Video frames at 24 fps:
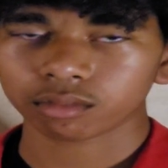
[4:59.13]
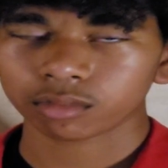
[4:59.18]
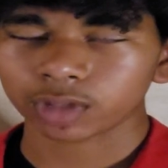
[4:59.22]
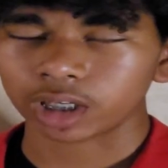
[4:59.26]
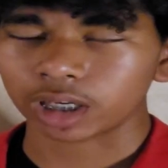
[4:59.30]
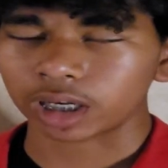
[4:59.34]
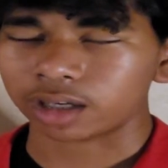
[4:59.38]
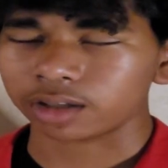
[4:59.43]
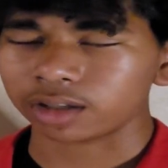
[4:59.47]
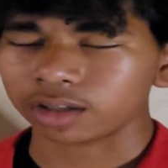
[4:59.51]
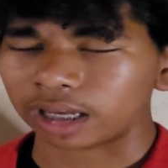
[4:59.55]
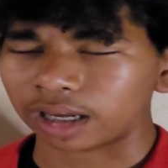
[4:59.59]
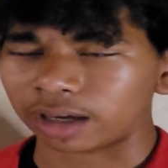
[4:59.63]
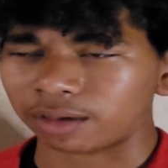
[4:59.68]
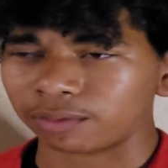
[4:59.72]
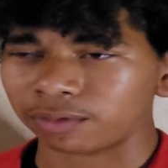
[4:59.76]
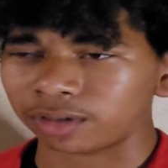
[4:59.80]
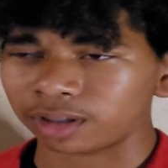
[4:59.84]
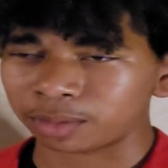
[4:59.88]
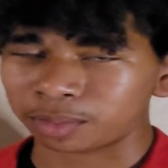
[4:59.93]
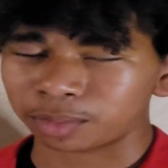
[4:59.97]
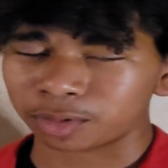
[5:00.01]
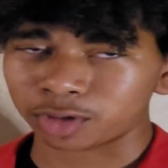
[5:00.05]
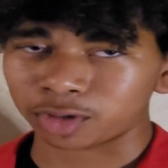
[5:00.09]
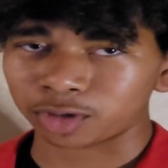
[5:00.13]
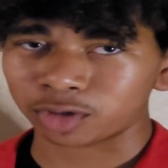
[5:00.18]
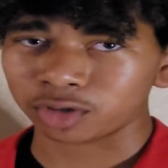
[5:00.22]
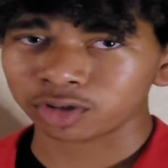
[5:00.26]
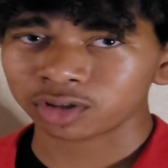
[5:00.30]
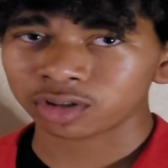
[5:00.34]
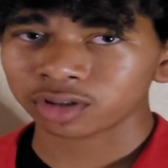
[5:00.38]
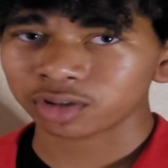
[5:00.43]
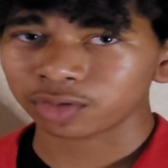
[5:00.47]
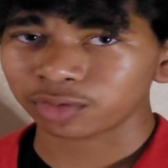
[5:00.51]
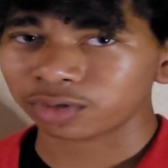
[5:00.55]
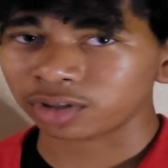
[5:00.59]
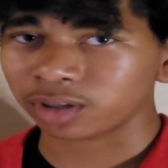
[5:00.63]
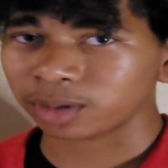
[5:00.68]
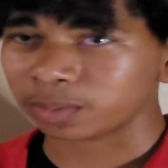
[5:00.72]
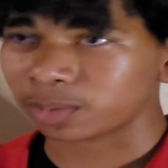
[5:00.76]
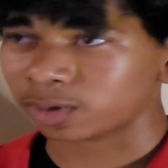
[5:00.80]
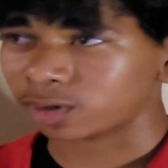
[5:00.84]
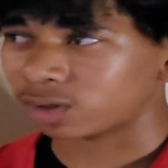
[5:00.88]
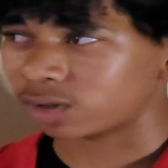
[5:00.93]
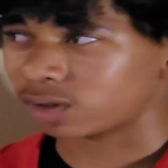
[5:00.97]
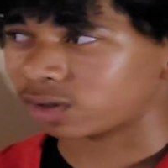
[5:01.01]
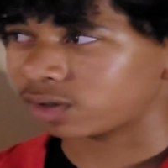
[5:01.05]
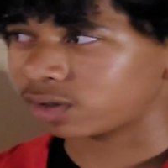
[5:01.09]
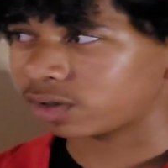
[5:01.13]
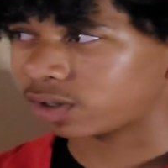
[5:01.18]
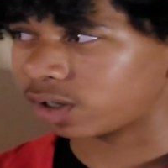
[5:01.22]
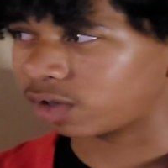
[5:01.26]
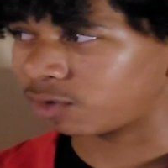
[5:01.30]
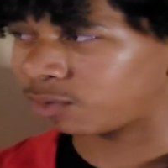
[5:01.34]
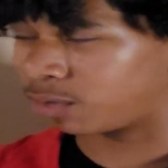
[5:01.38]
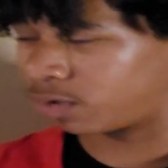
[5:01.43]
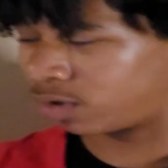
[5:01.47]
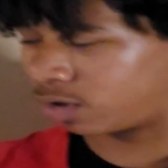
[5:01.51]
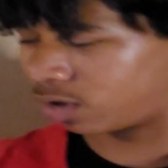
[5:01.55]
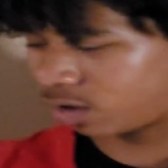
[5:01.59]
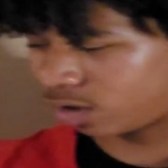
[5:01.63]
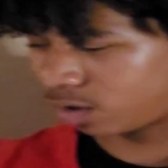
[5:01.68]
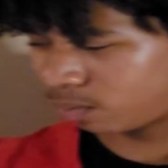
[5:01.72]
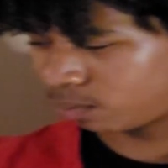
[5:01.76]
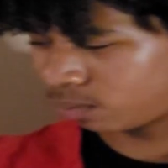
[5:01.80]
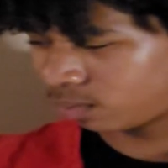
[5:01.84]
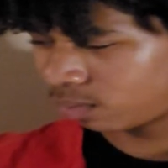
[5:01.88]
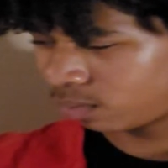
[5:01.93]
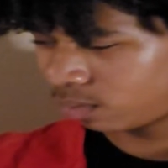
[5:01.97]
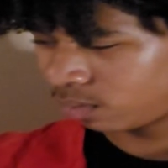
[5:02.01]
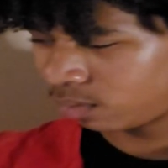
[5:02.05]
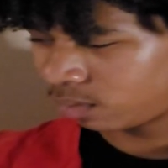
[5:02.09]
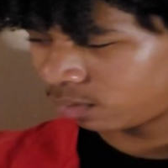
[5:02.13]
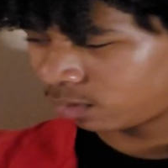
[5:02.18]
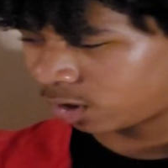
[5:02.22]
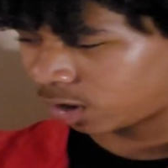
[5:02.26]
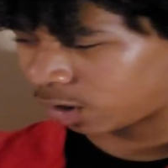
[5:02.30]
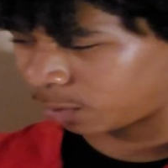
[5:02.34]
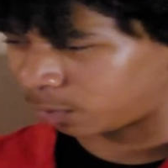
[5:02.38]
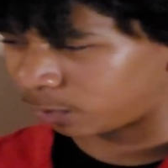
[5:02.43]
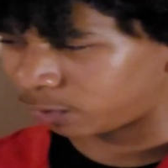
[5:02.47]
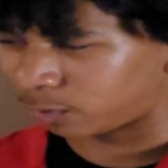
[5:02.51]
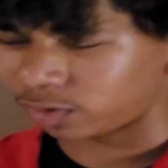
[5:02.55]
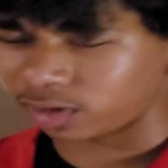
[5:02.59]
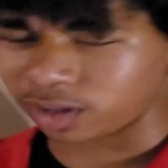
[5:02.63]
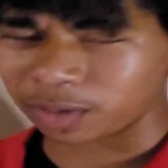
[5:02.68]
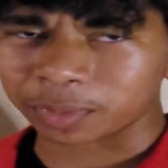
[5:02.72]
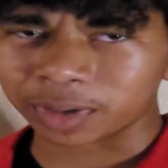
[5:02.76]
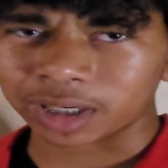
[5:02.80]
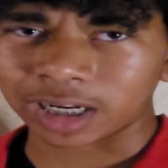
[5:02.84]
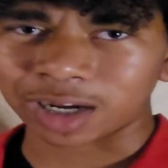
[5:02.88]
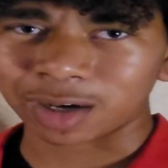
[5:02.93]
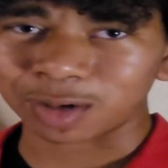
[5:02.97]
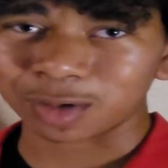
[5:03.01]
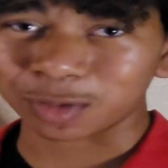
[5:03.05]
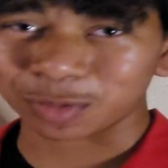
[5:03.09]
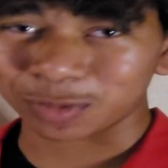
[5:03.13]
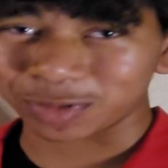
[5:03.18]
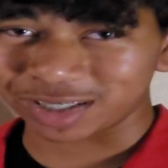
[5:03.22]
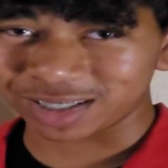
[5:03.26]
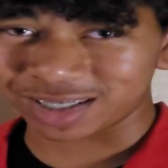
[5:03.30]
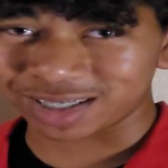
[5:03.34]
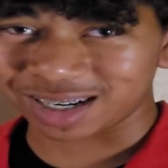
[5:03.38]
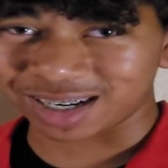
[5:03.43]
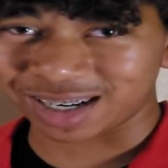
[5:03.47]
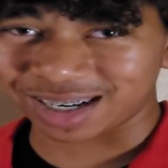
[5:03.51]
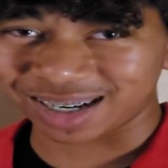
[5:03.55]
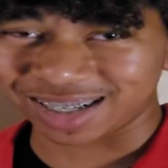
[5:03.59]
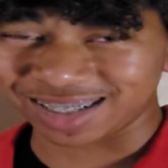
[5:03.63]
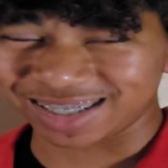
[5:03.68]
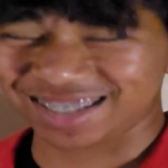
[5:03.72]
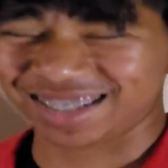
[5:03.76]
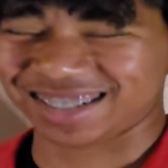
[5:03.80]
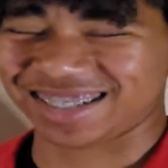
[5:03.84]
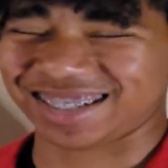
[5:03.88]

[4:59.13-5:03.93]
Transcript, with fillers: Yeah, yeah. Flippers. The flippers have been, um, they've been flipping out over these cards.